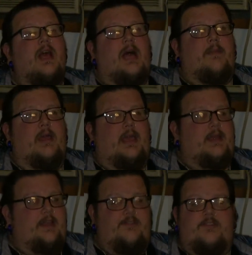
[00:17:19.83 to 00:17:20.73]
I'm like,
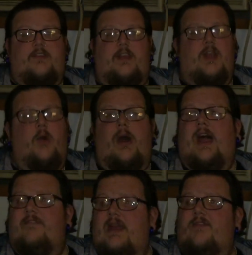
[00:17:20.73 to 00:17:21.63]
and he just said, you know what?
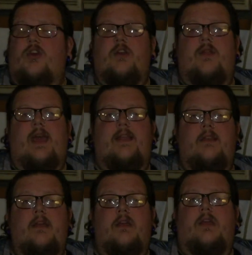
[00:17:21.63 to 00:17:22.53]
I've never heard of that.
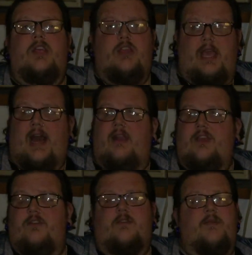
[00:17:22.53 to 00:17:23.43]
You gotta
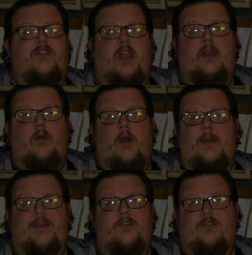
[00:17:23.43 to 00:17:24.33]
use the machine or I'm
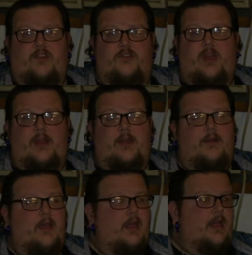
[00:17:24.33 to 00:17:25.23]
not doing surgery on you.
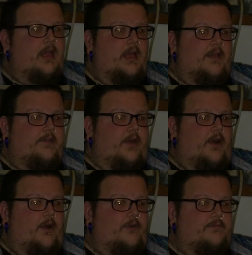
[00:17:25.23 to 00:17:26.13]

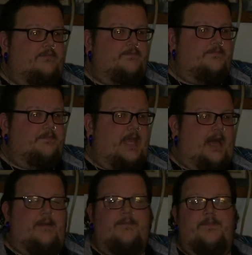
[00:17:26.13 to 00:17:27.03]
So,
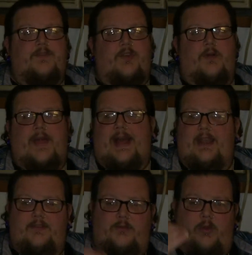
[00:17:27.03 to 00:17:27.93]
yeah. So that
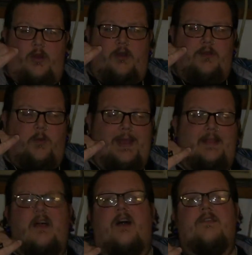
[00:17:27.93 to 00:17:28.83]
is where the
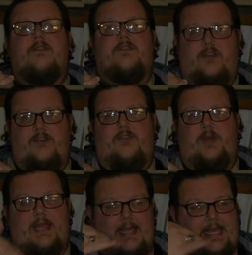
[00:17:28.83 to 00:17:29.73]
weight loss
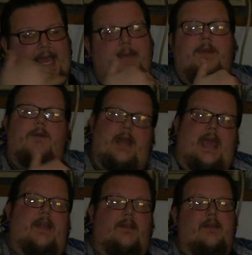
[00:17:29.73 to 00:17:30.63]
surgery came to an
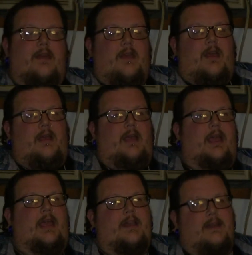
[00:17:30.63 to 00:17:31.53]
end.
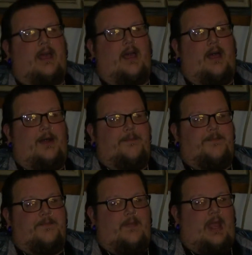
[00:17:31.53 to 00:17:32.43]
And
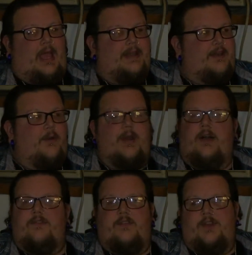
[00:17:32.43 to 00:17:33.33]
I didn't know what
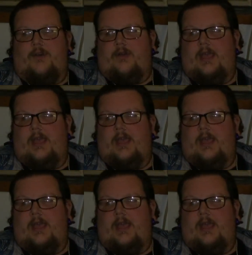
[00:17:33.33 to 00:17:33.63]
else to do.